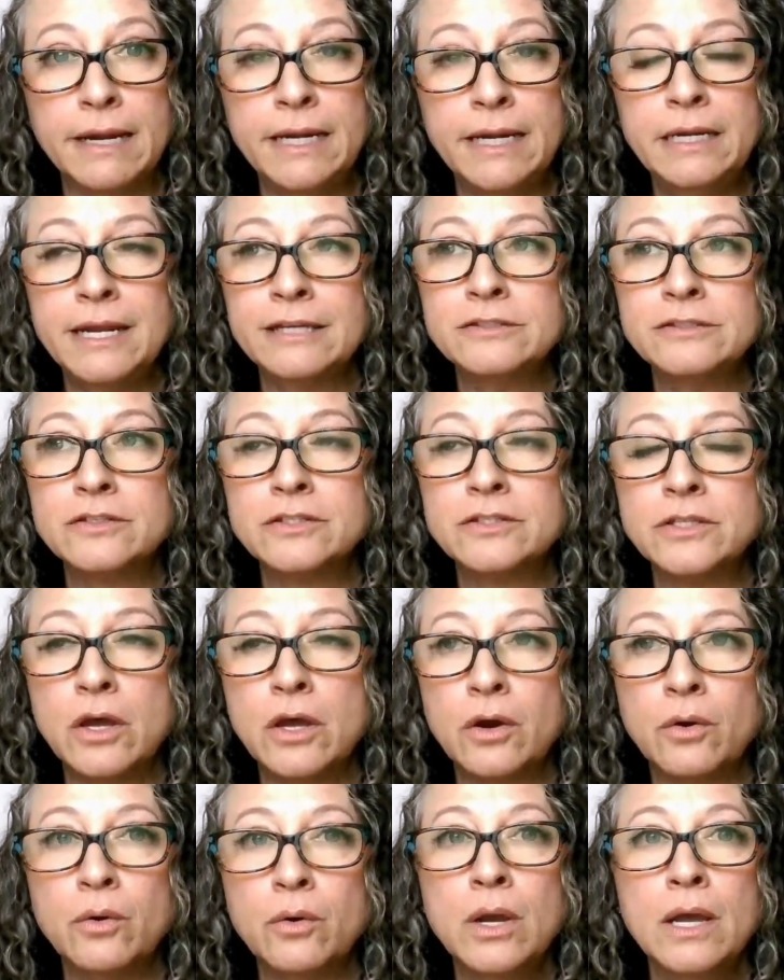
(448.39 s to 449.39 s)
And
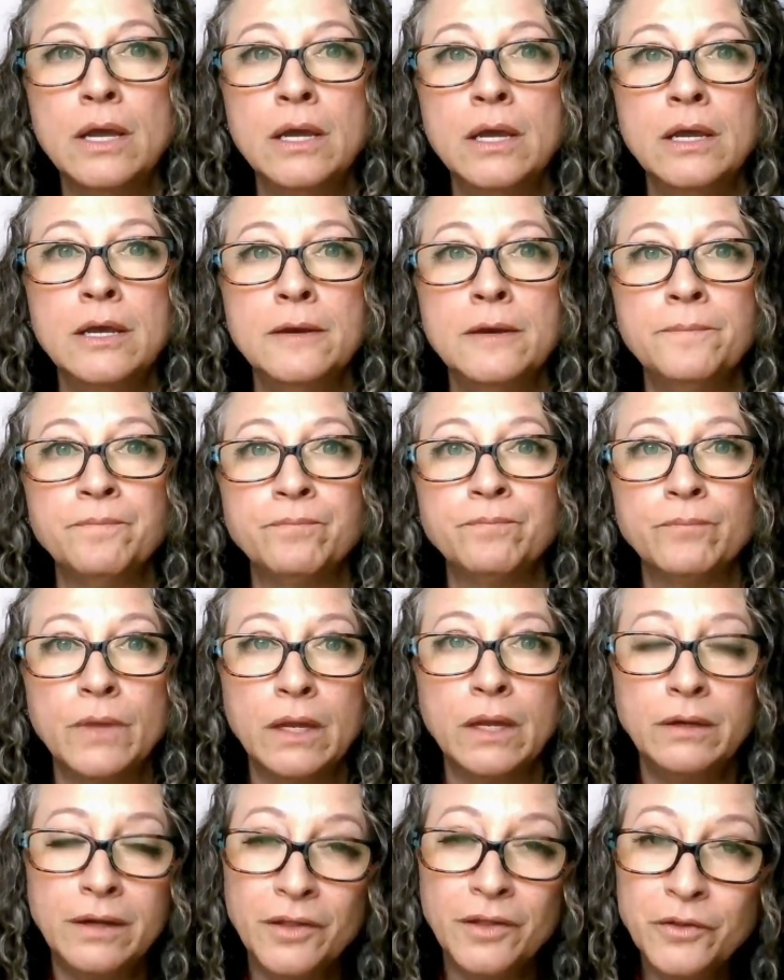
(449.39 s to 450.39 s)
so
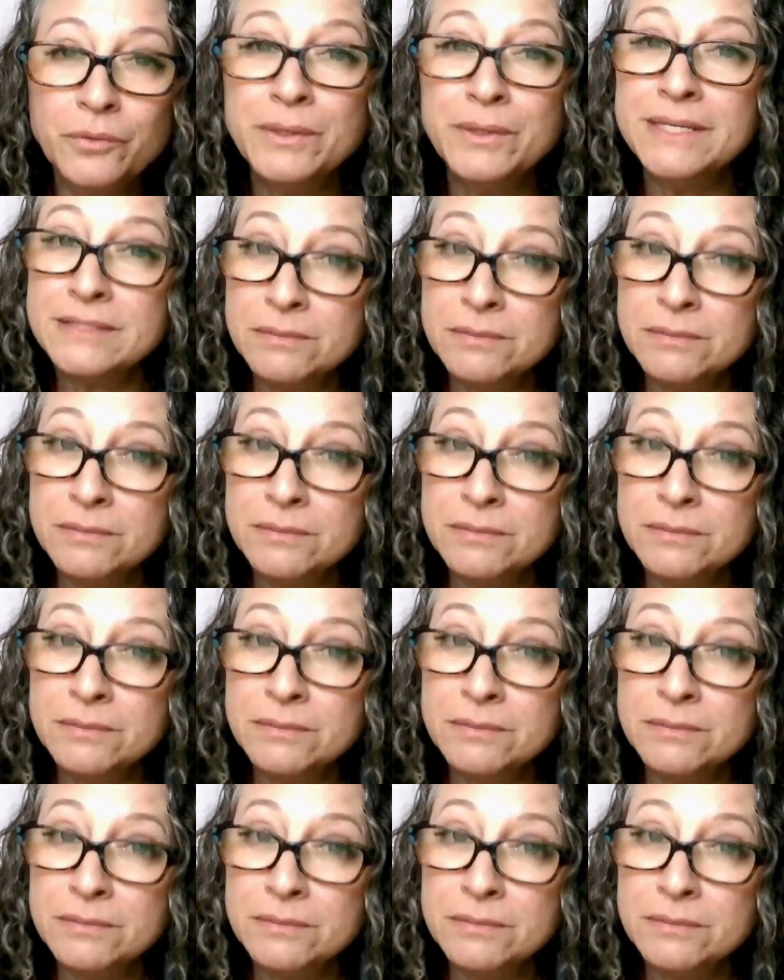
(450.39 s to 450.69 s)
another reason